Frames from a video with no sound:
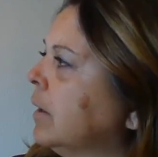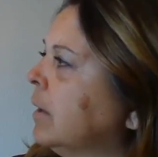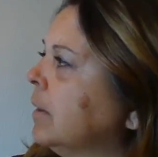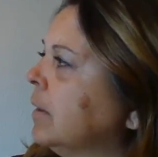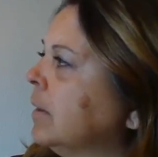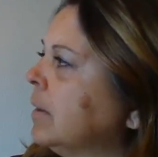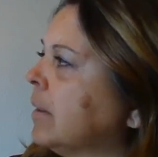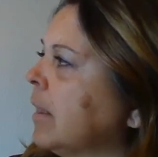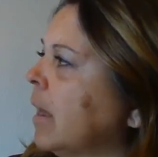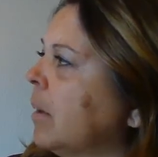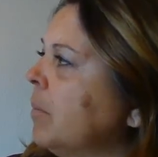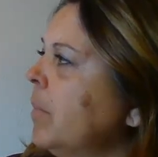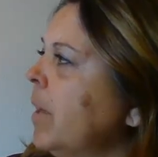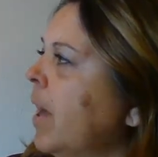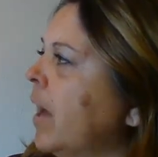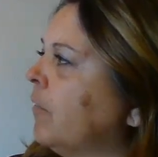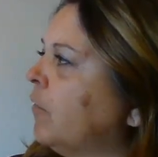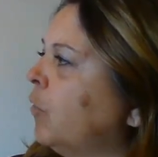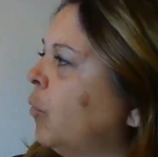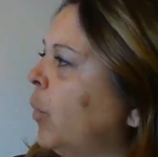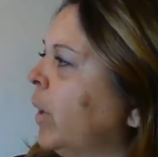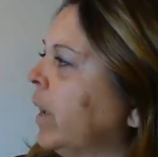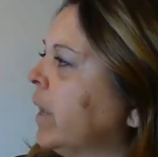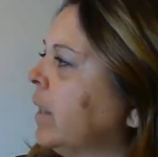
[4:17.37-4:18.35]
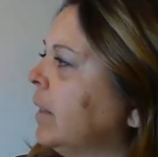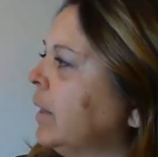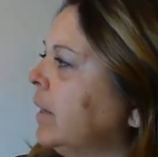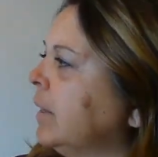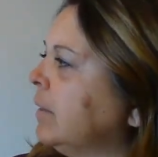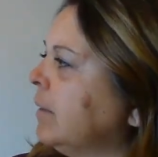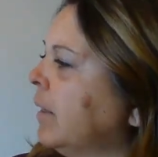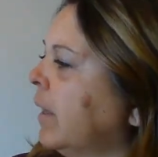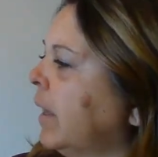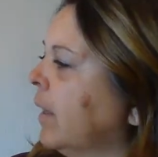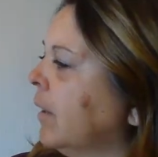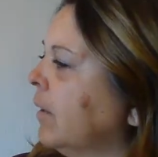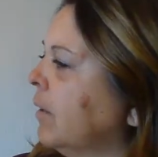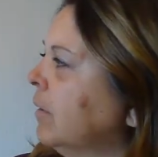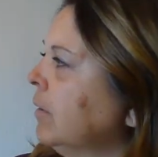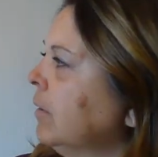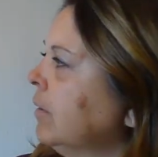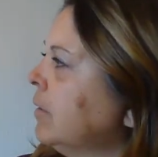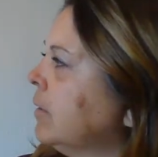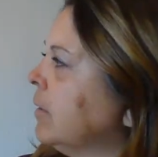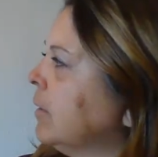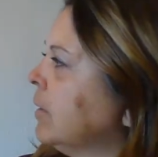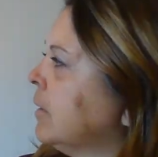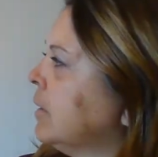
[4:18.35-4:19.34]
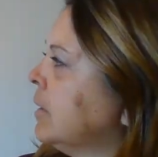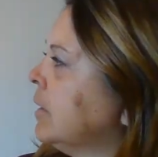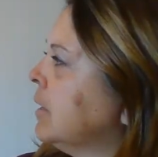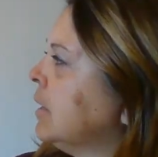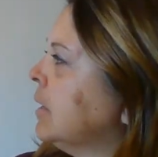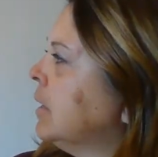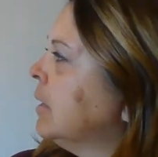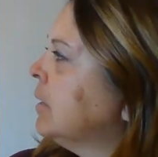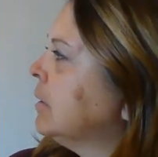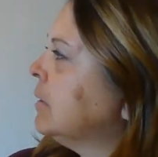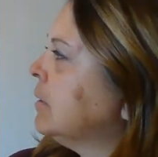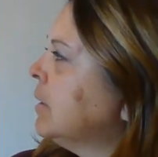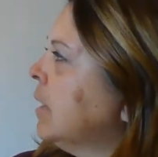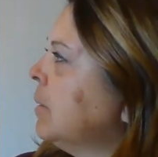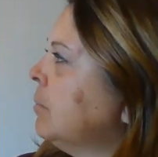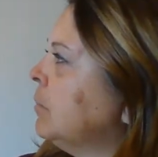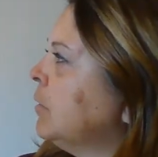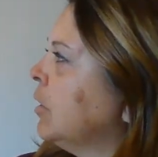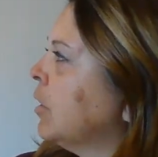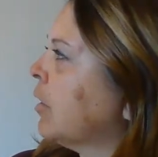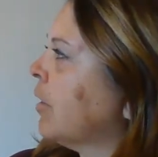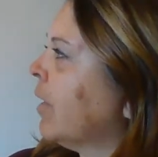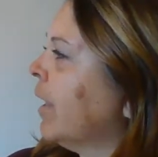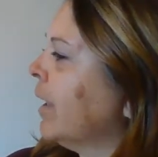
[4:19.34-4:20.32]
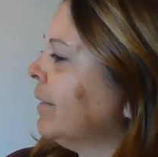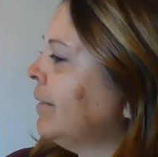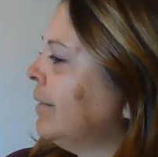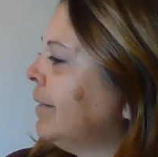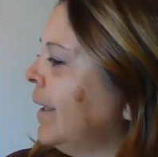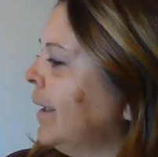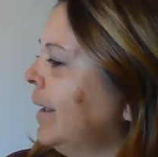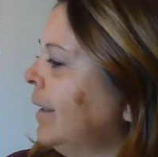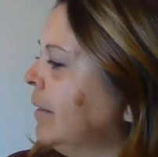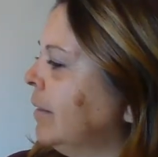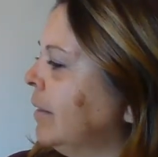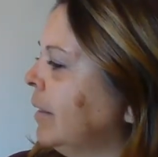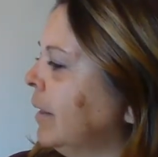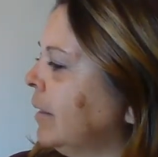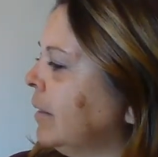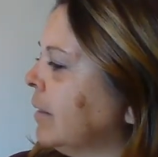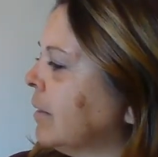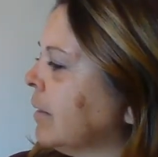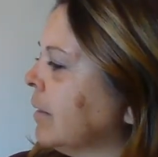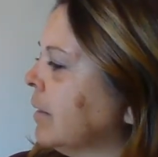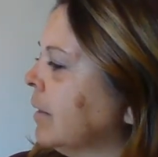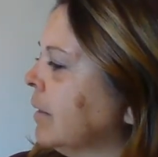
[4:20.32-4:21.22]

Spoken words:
Some have wiggly tails, some look like daisies.